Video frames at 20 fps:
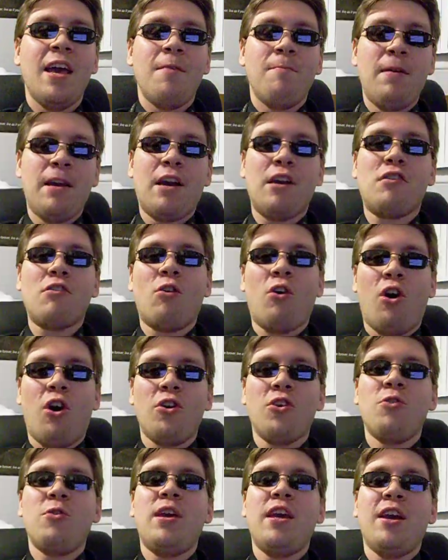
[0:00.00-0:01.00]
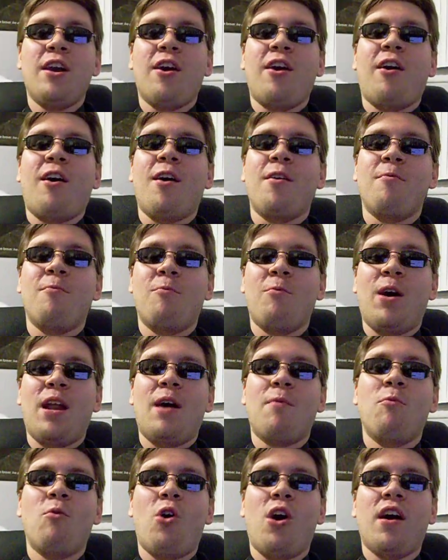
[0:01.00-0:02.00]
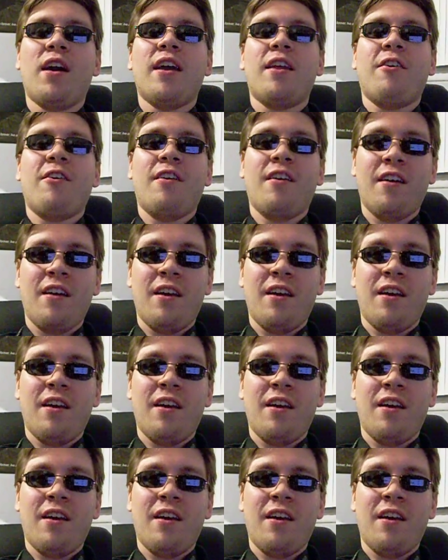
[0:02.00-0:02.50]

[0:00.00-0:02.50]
because all you hear are when I'm walking are